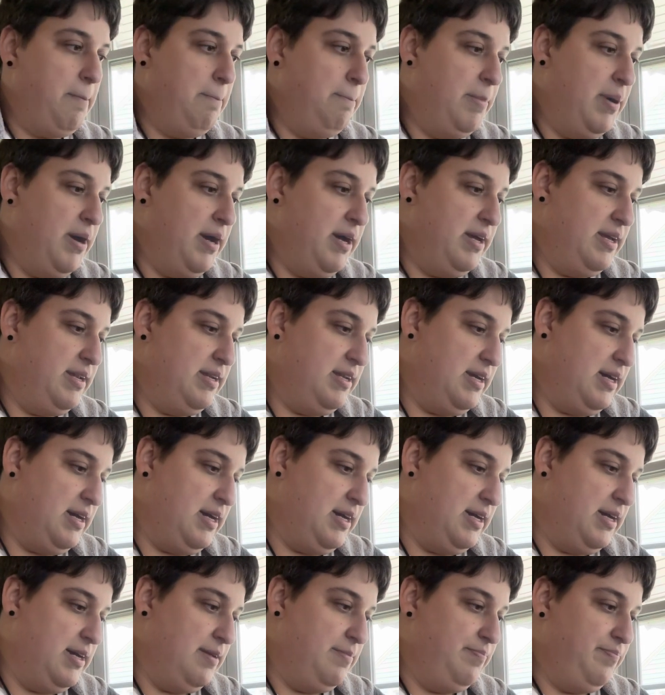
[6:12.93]
but
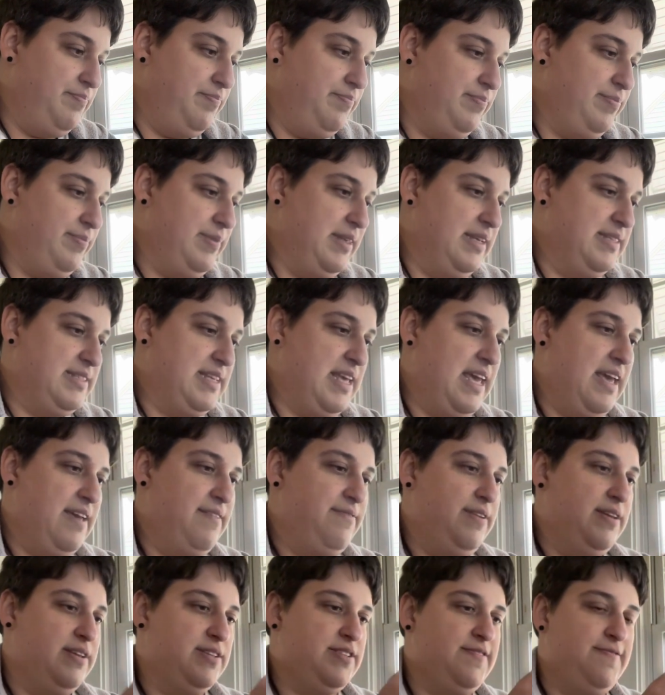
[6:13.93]
um, it's
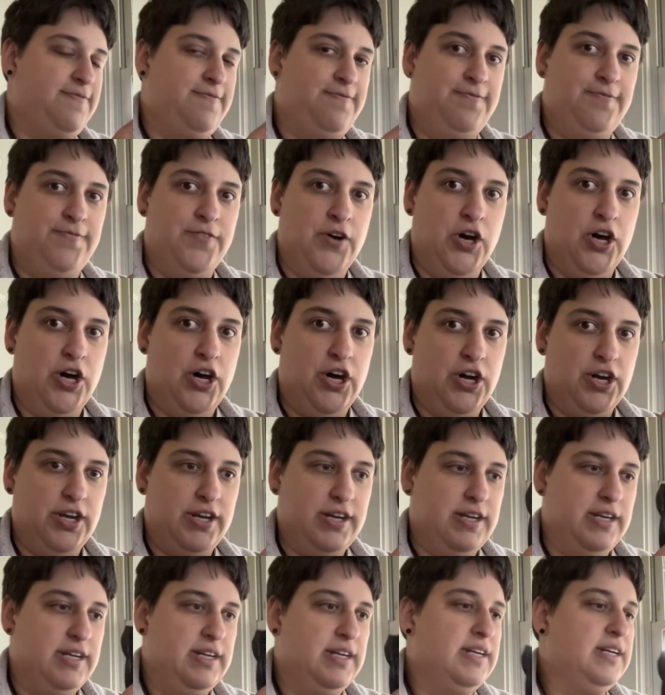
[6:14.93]
heavy as fuck.